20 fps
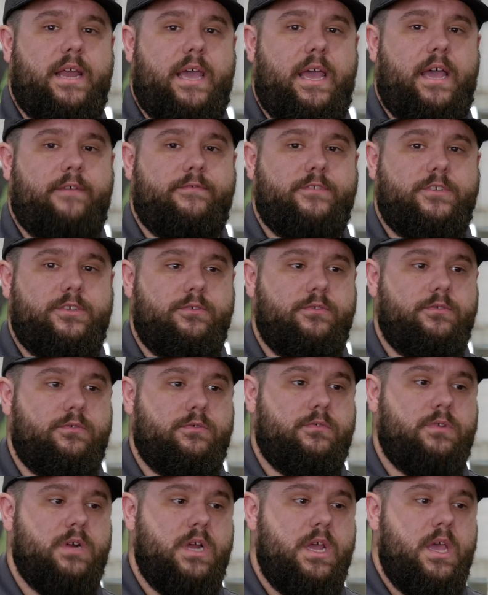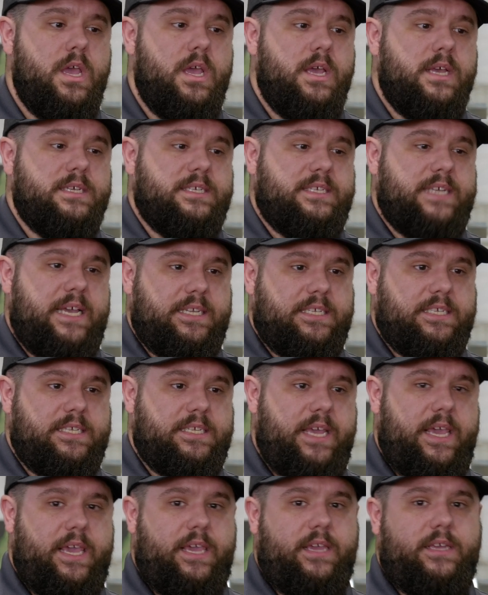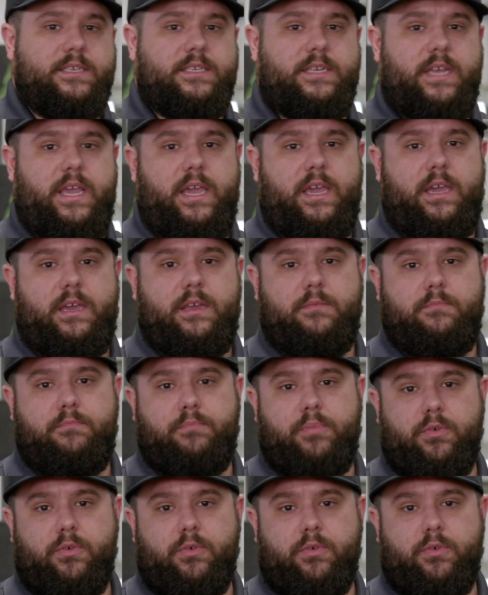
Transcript: have to set stakes and